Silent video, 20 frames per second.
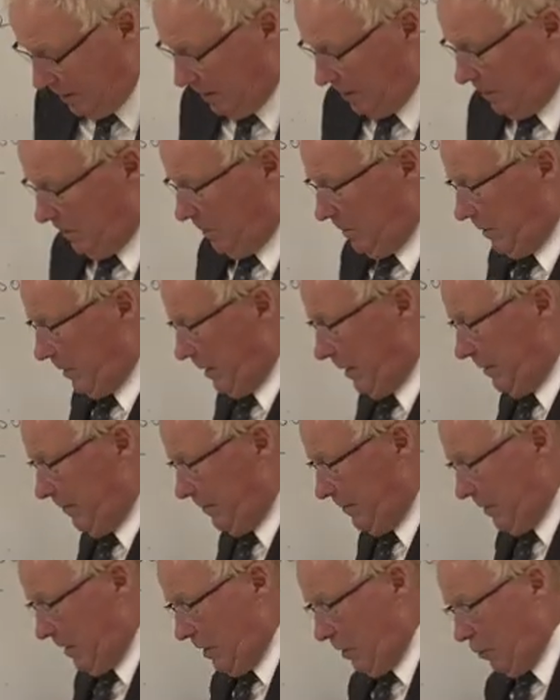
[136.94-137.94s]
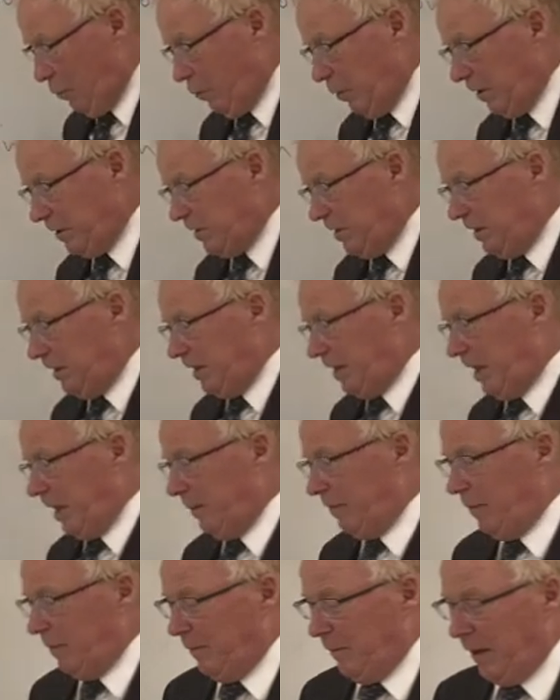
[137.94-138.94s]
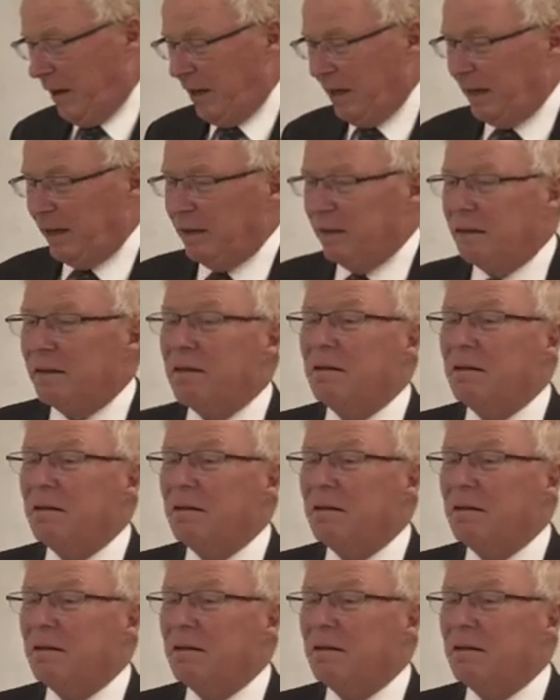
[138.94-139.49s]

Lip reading: Okay, one thing to keep in mind,